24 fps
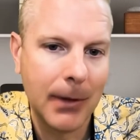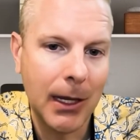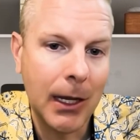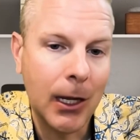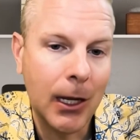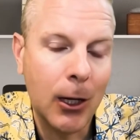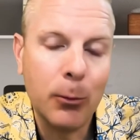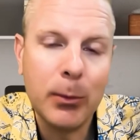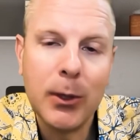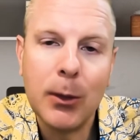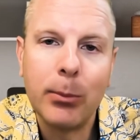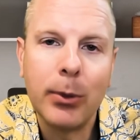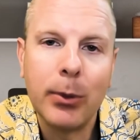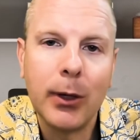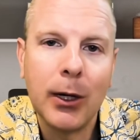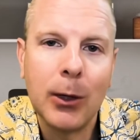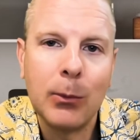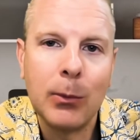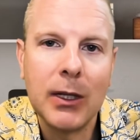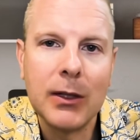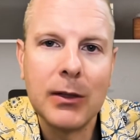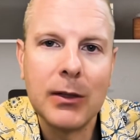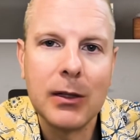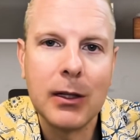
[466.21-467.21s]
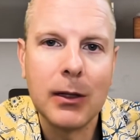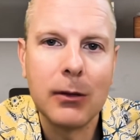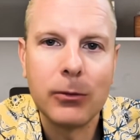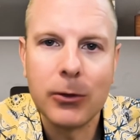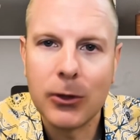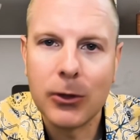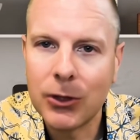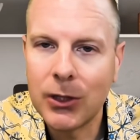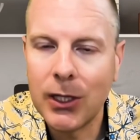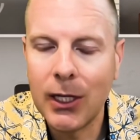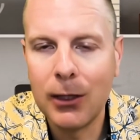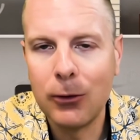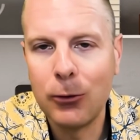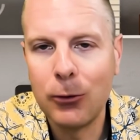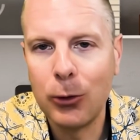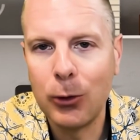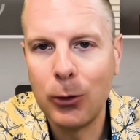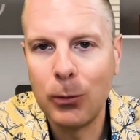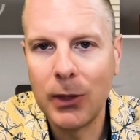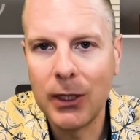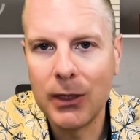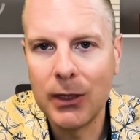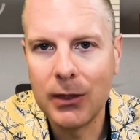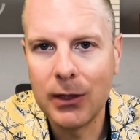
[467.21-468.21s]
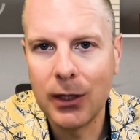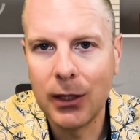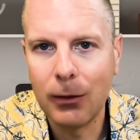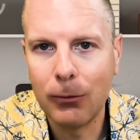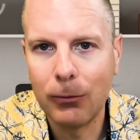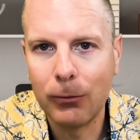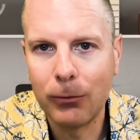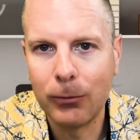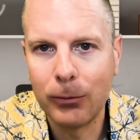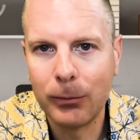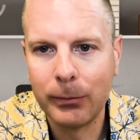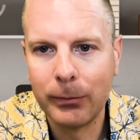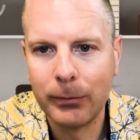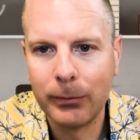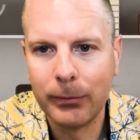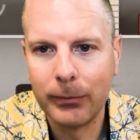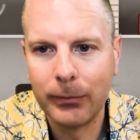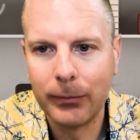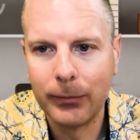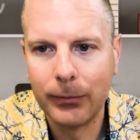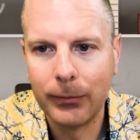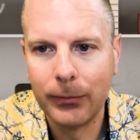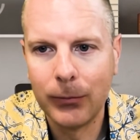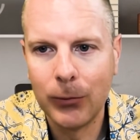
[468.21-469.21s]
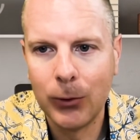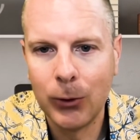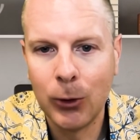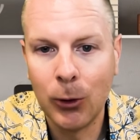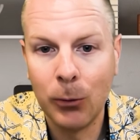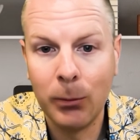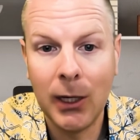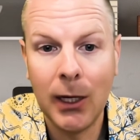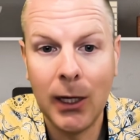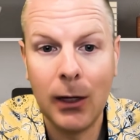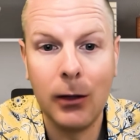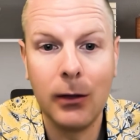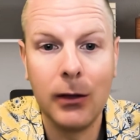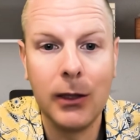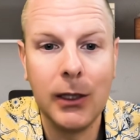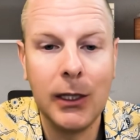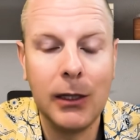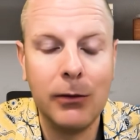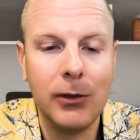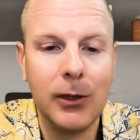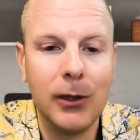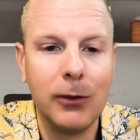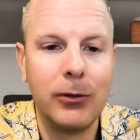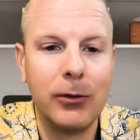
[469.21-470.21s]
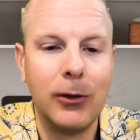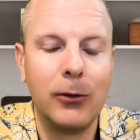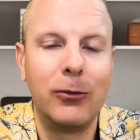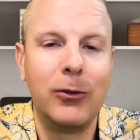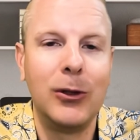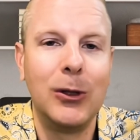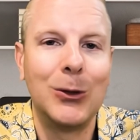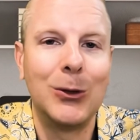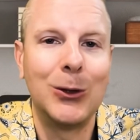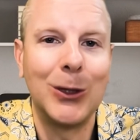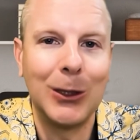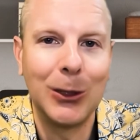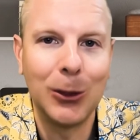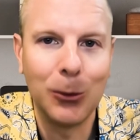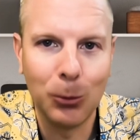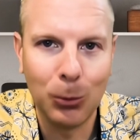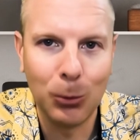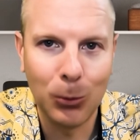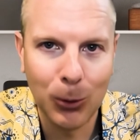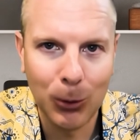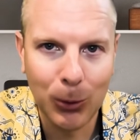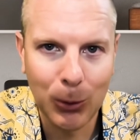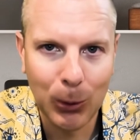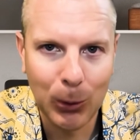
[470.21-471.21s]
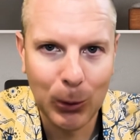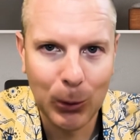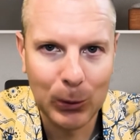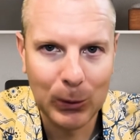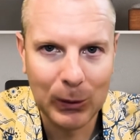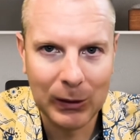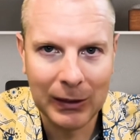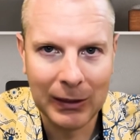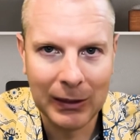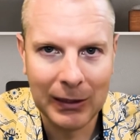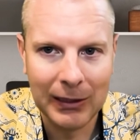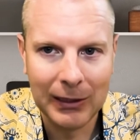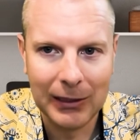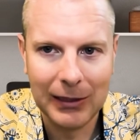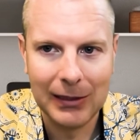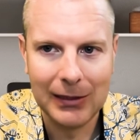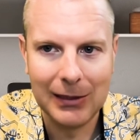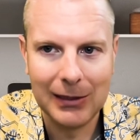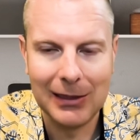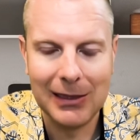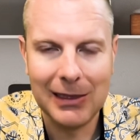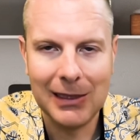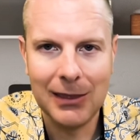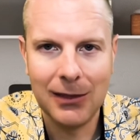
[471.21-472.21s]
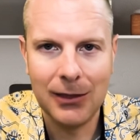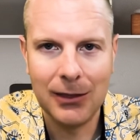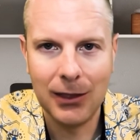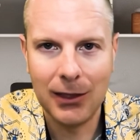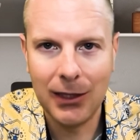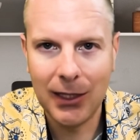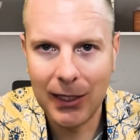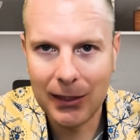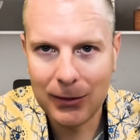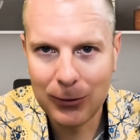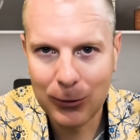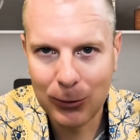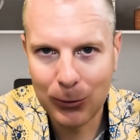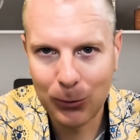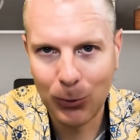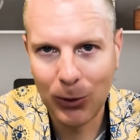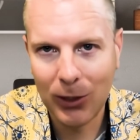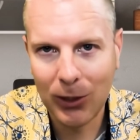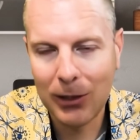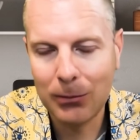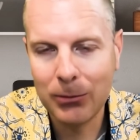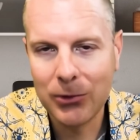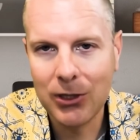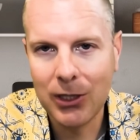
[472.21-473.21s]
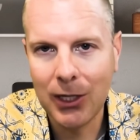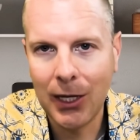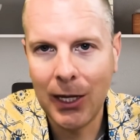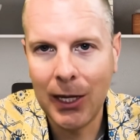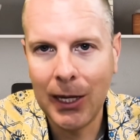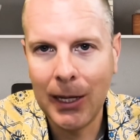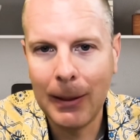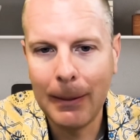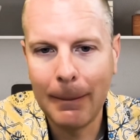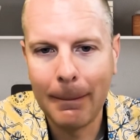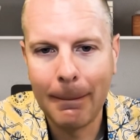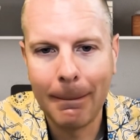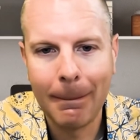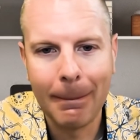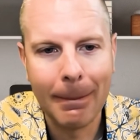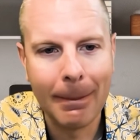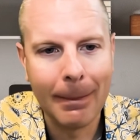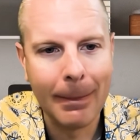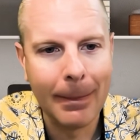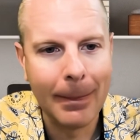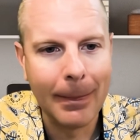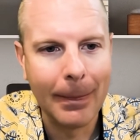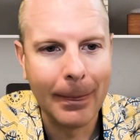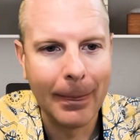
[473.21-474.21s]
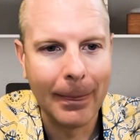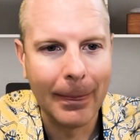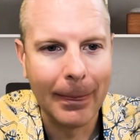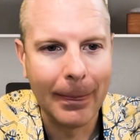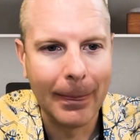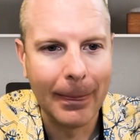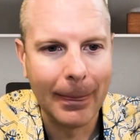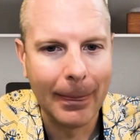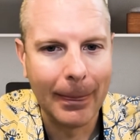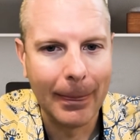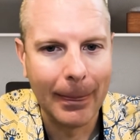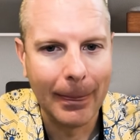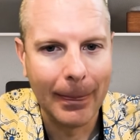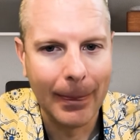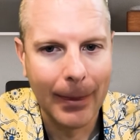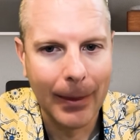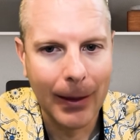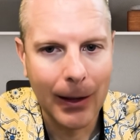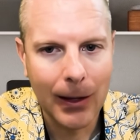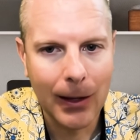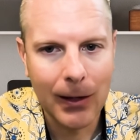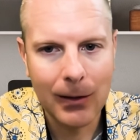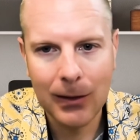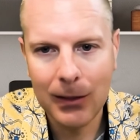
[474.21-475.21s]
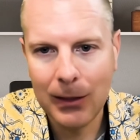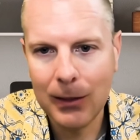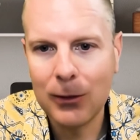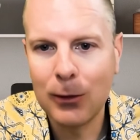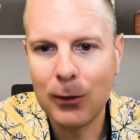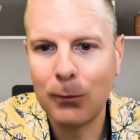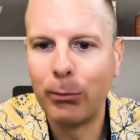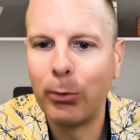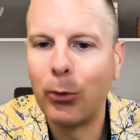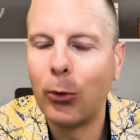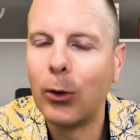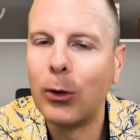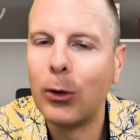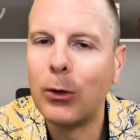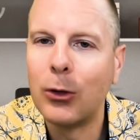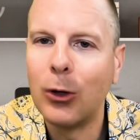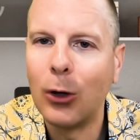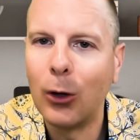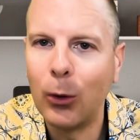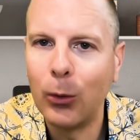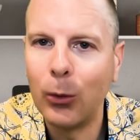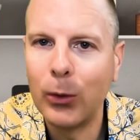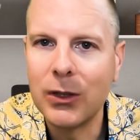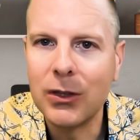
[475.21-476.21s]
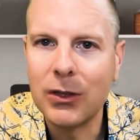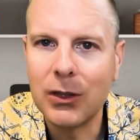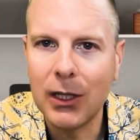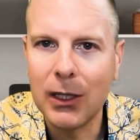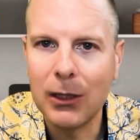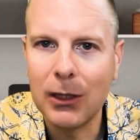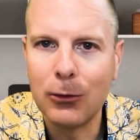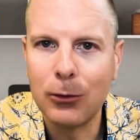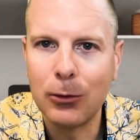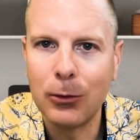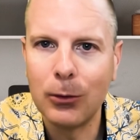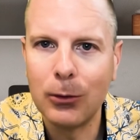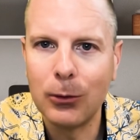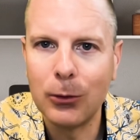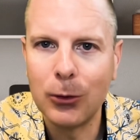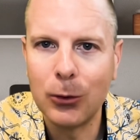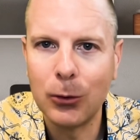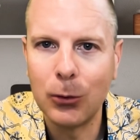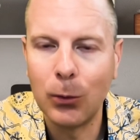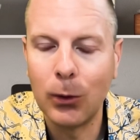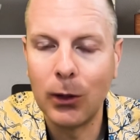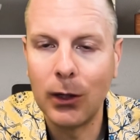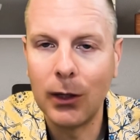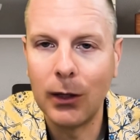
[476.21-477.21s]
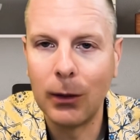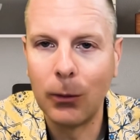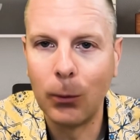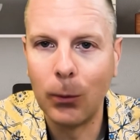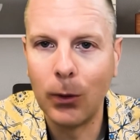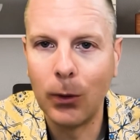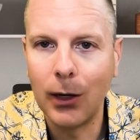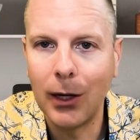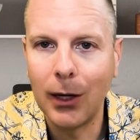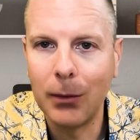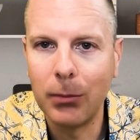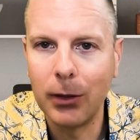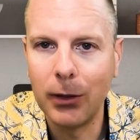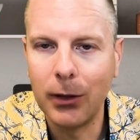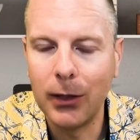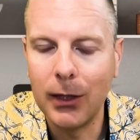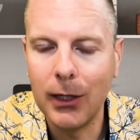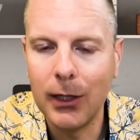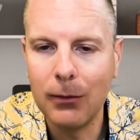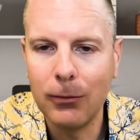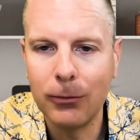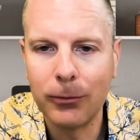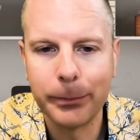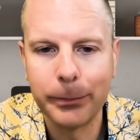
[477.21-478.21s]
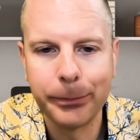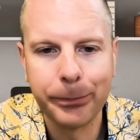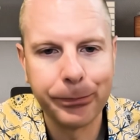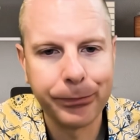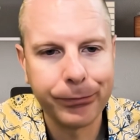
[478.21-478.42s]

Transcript: I'll be proud of myself for staying true to myself, no matter even if it feels like the world is against what I'm saying. I think it's important to always stay true to what I believe.